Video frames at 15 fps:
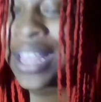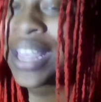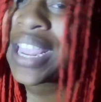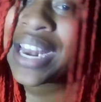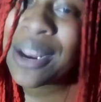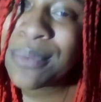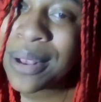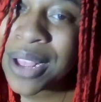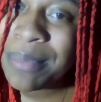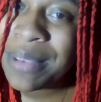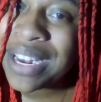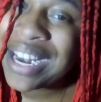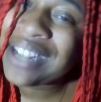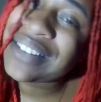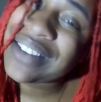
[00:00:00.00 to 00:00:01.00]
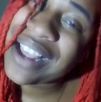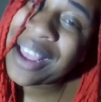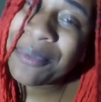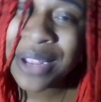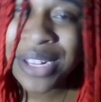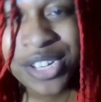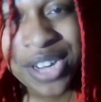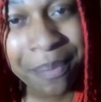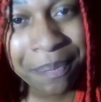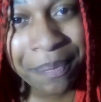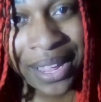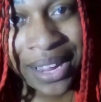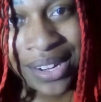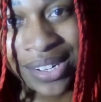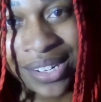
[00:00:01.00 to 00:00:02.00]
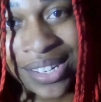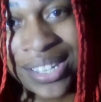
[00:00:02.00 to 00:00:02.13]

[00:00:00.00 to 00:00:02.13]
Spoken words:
and I welcome you next time we jump in.